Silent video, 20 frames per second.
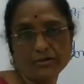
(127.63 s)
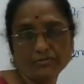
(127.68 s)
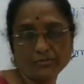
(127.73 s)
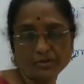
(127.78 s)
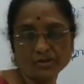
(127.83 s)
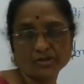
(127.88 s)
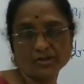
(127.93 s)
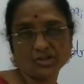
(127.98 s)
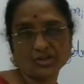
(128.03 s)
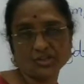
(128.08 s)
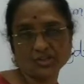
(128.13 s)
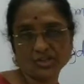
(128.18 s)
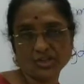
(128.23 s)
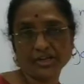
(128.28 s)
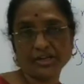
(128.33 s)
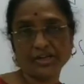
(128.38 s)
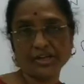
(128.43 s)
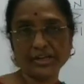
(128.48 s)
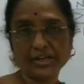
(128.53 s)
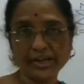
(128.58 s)
means
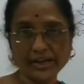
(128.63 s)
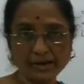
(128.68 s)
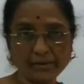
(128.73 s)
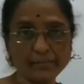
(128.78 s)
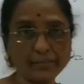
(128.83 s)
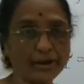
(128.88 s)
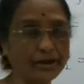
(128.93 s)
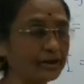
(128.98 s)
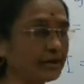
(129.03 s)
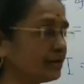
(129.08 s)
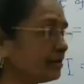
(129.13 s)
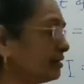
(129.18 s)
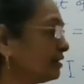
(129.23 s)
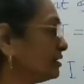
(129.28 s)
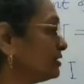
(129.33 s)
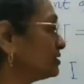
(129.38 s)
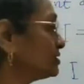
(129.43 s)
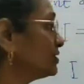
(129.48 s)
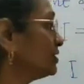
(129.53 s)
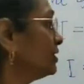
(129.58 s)
considering n
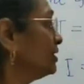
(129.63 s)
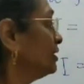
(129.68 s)
particles,